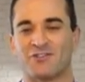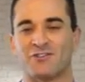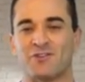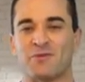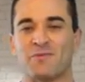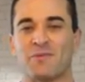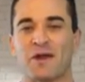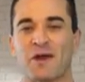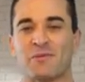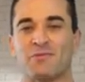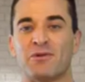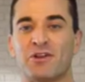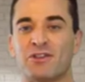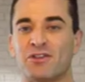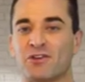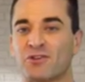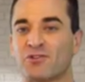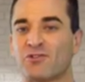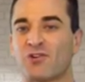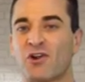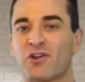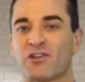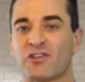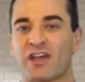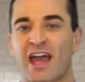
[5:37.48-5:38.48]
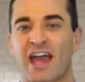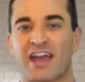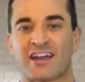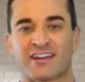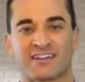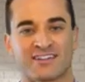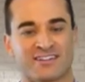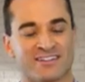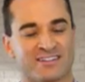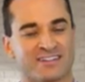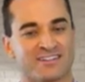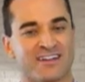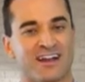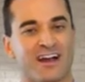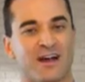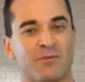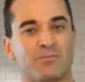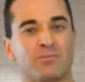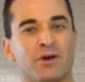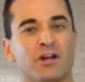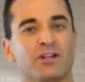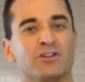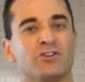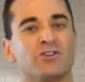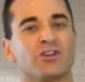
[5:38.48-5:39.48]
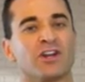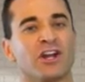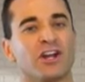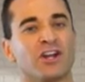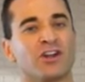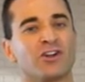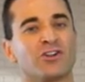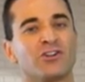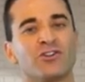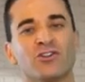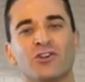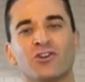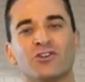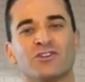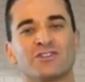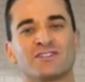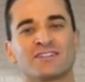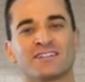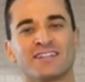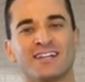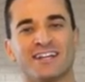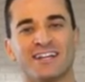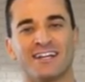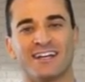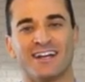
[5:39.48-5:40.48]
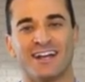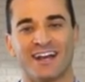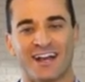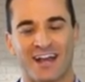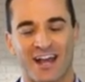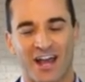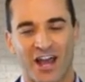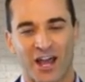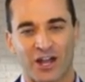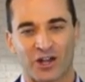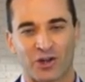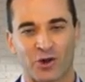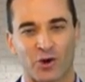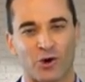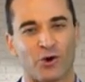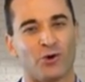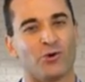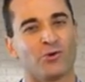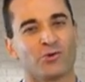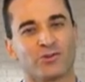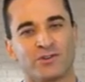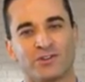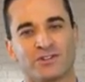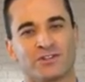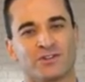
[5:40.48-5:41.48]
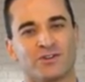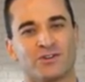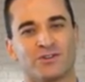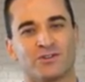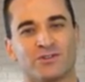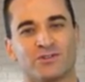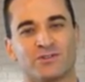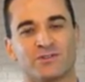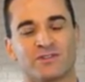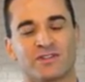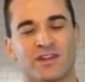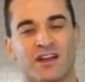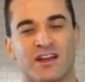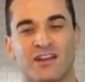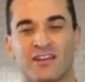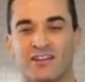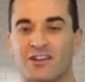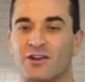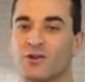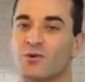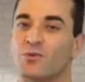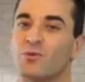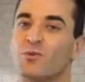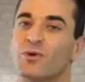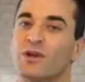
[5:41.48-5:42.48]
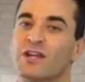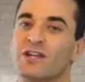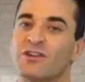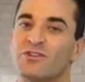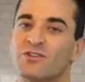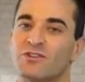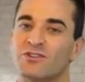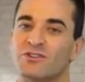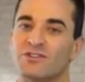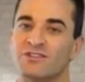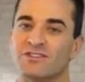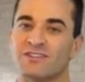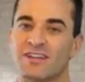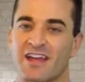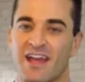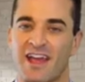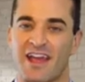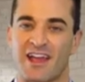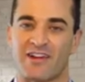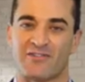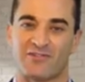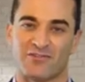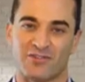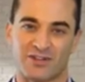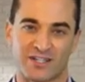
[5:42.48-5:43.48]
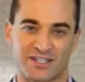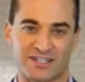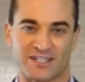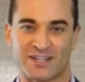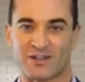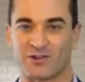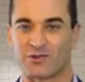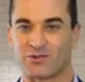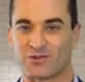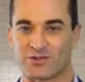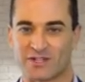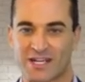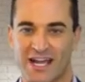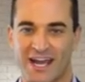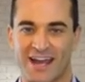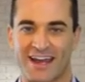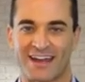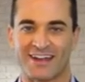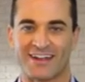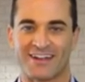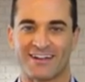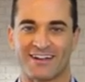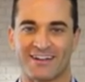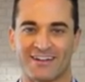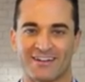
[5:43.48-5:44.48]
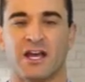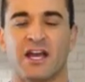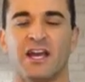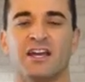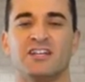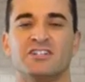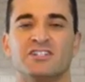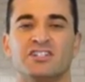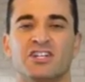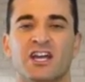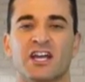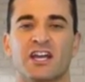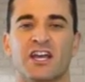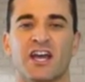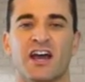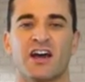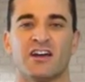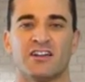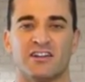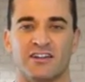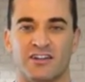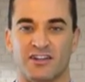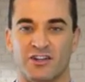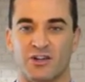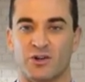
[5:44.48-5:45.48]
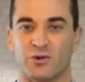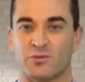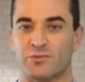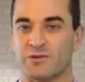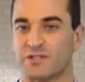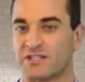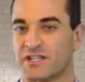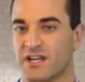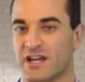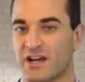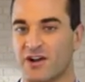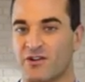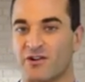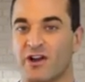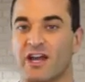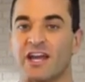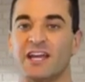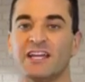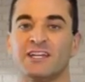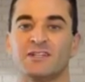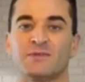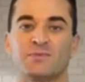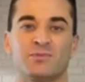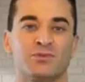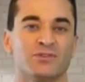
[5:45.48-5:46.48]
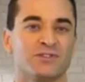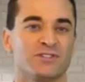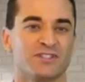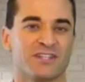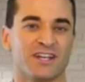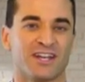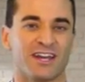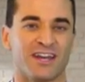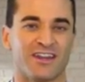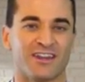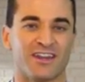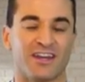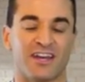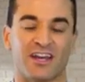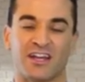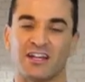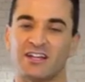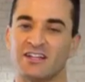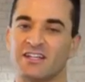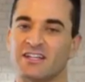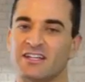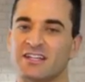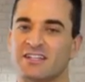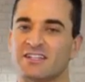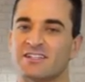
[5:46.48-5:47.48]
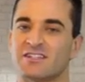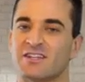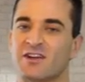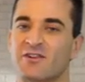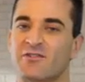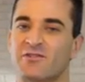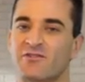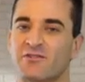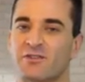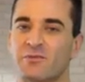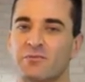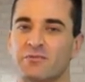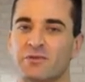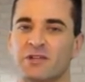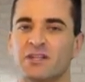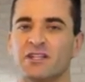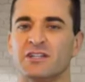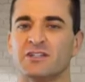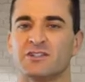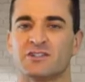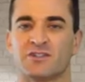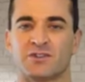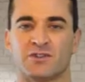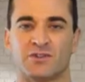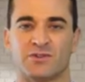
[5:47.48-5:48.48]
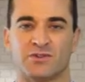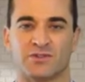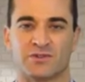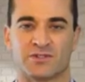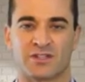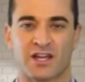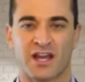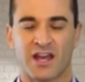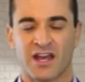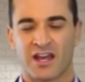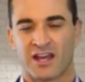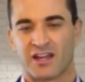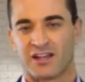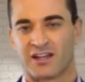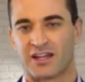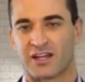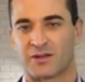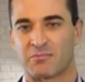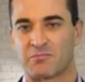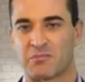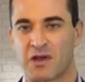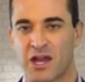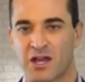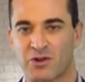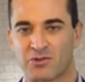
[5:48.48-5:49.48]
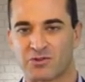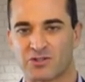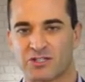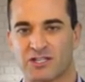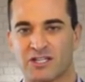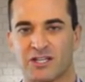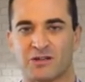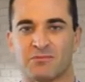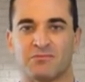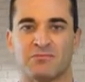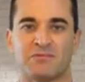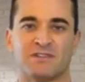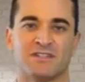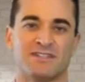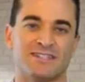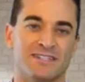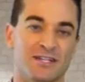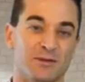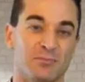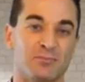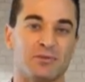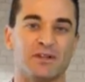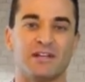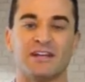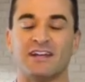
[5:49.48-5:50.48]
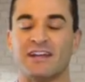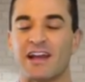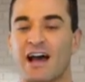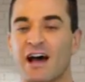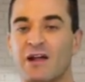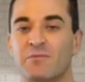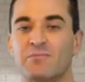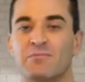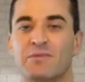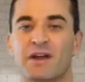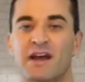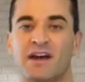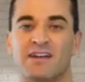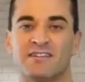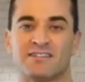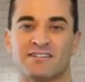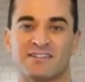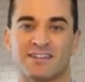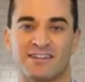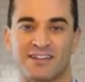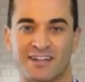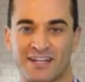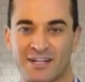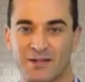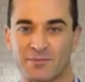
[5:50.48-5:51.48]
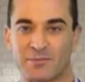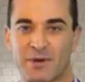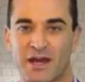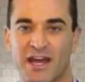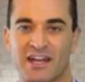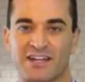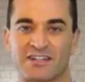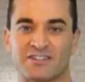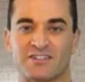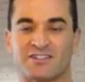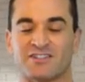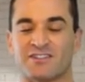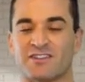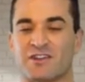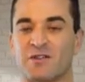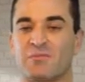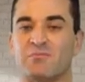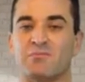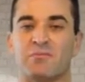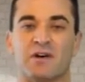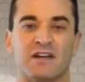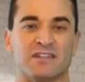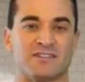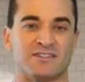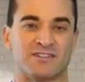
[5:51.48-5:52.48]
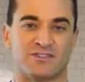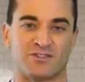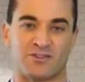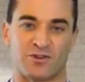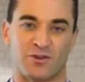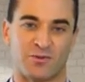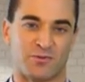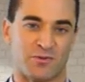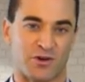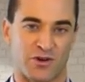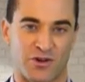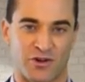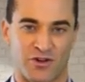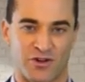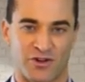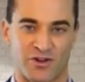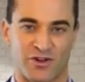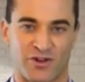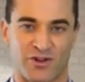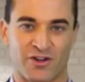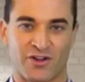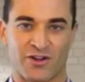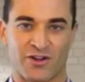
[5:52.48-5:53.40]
Remember, the growth hackers start by looking closely at all the tools that we use every single day. Check out Neil Patel. He's put together a list of familiar tools like MailChimp, Sniply, Unbounce, Lead Pages, and BuzzSumo.